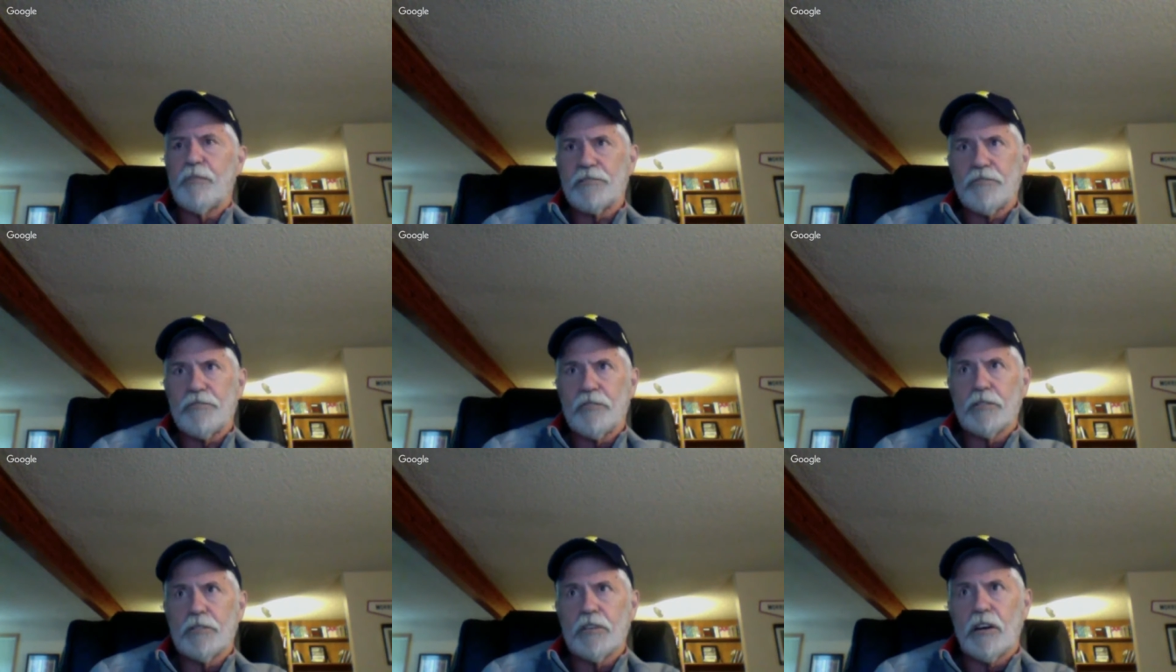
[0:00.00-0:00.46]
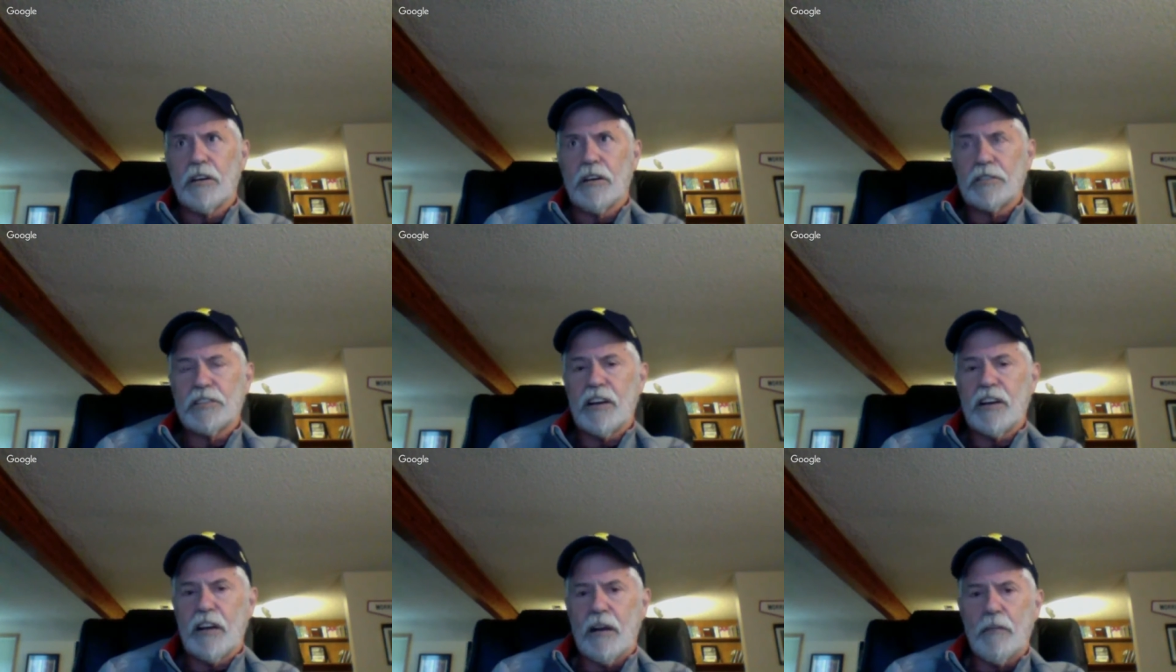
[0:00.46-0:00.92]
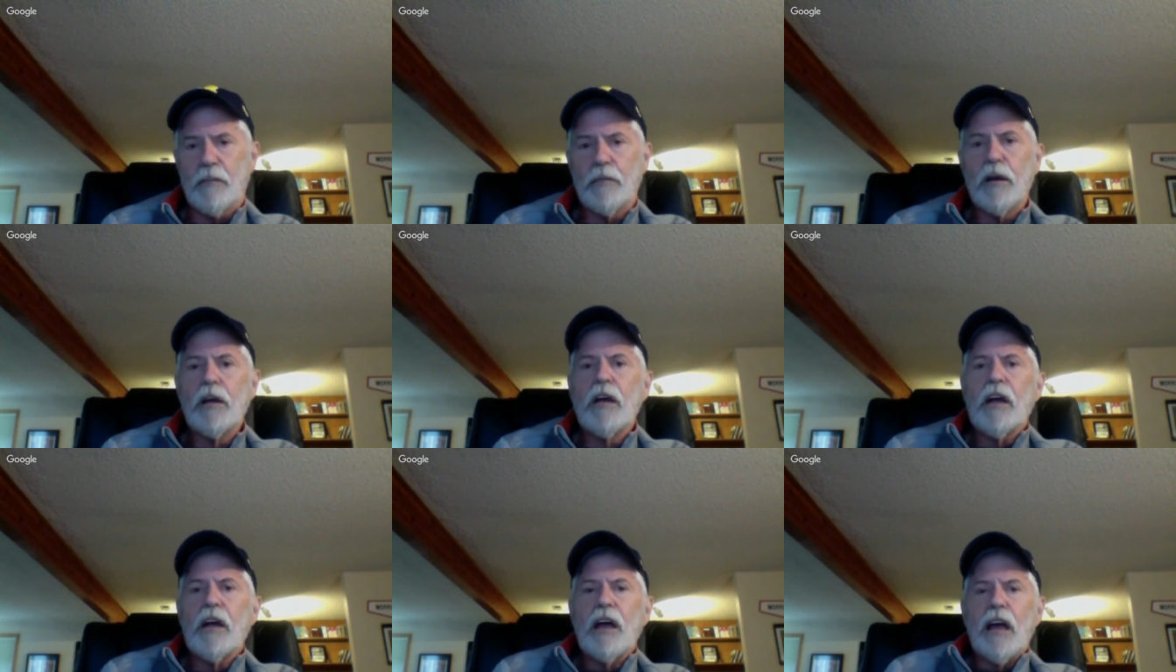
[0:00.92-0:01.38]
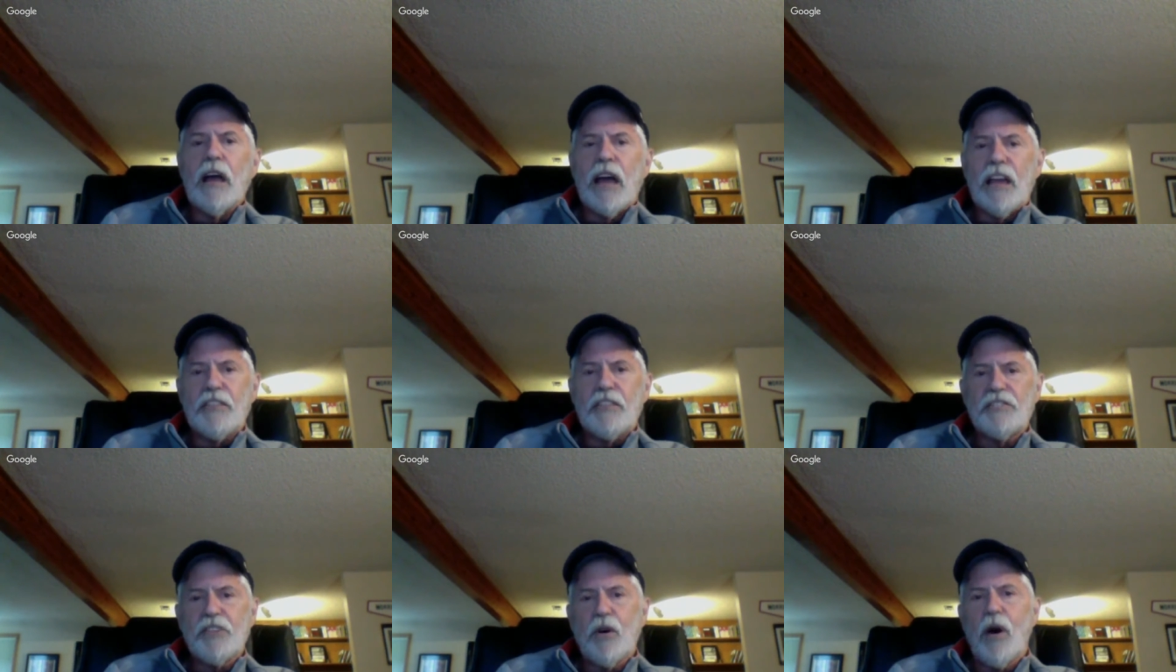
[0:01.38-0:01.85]
for a long time.
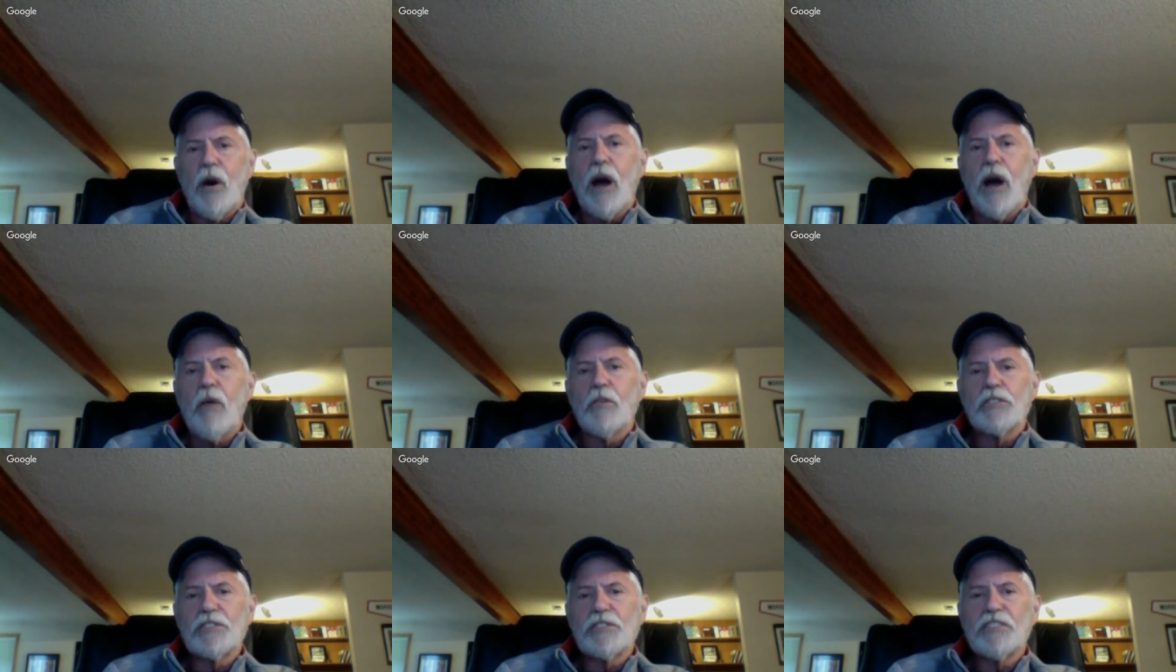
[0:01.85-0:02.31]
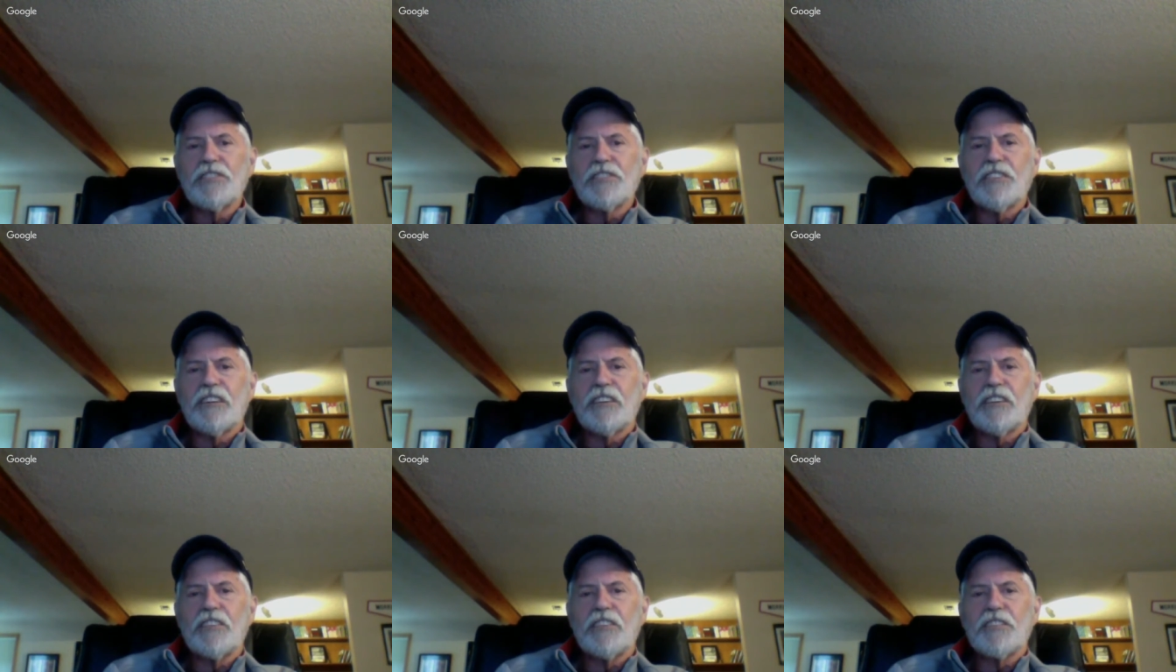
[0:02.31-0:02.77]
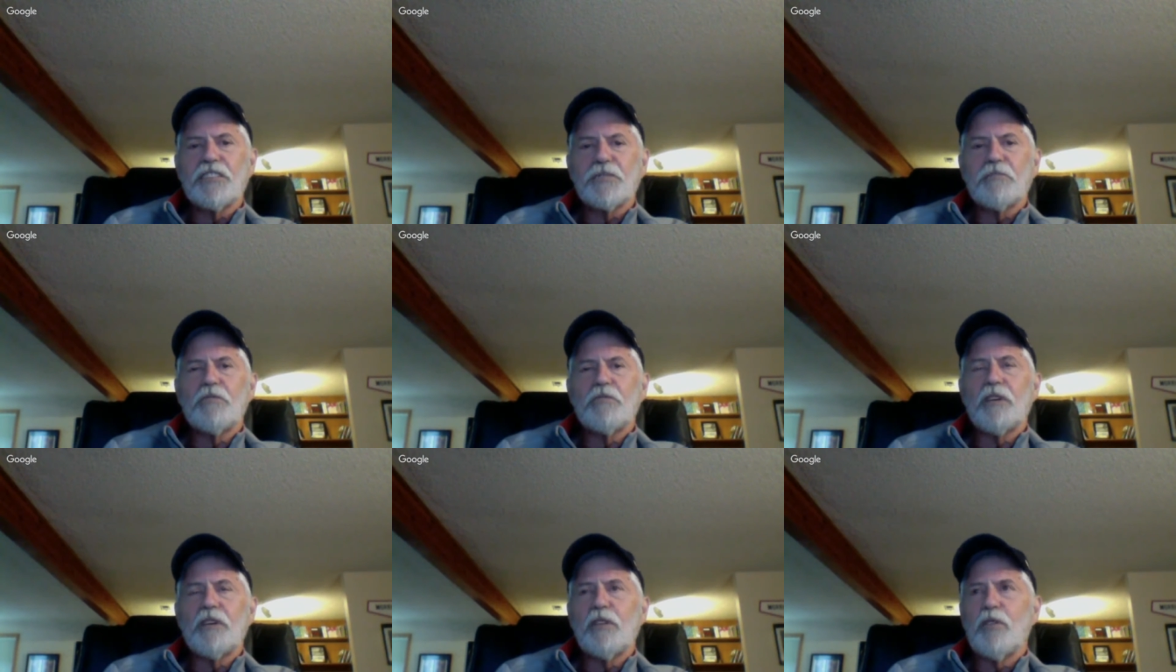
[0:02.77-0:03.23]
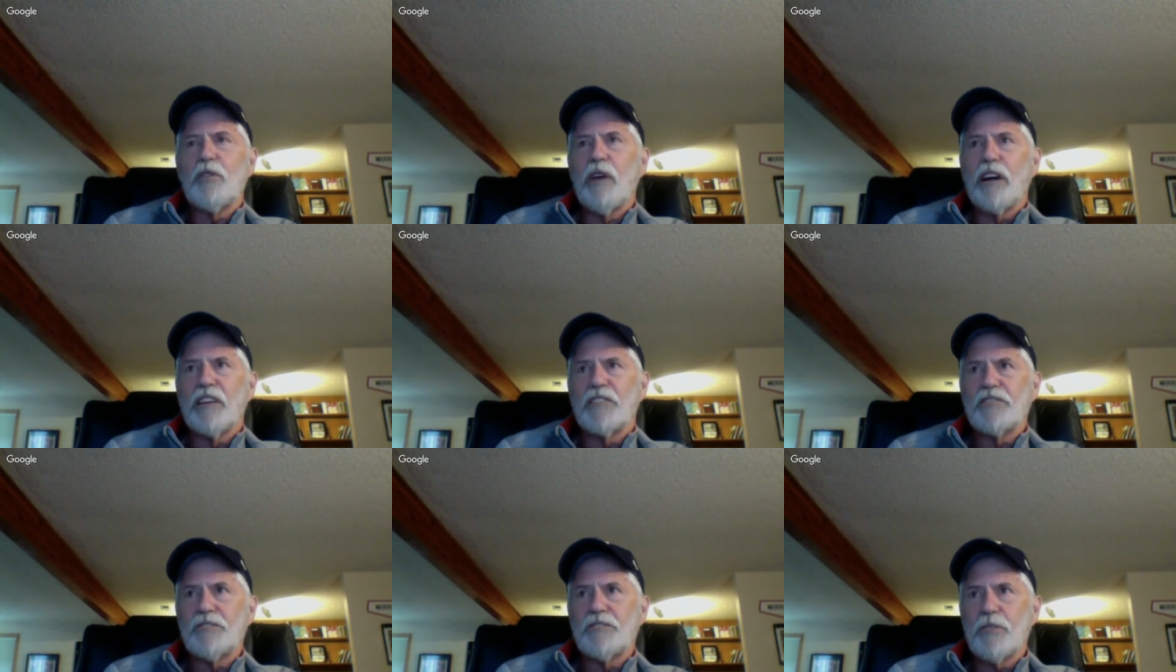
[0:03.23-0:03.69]
And so I was listening to some pretty
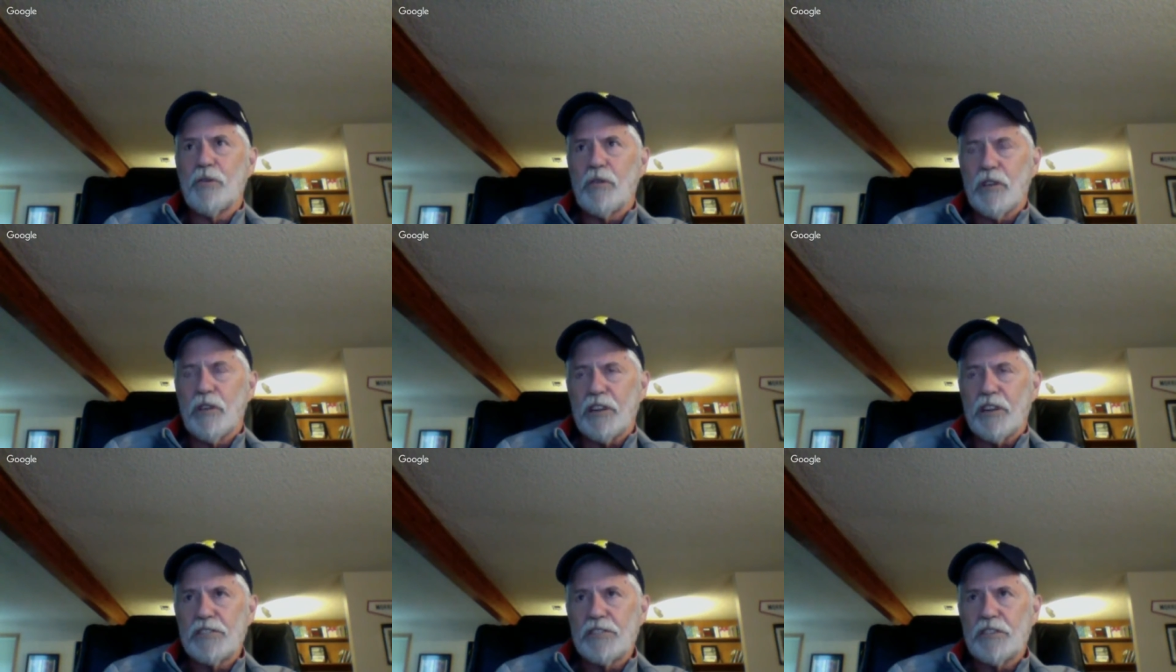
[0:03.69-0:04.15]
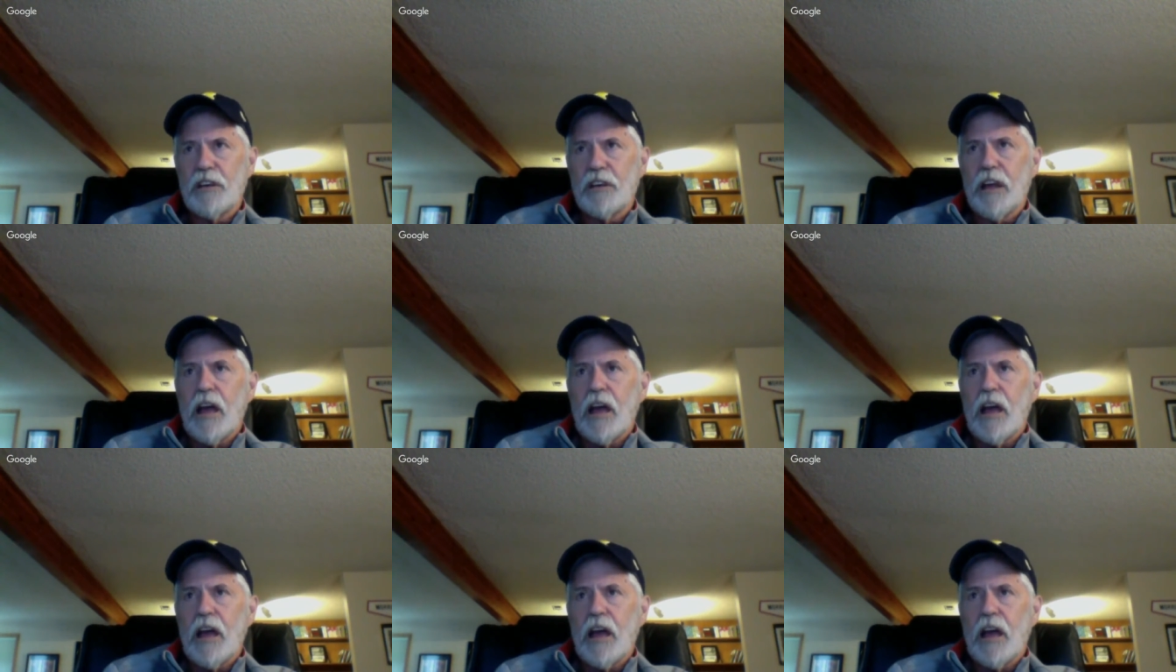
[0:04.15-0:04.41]
rugged stories.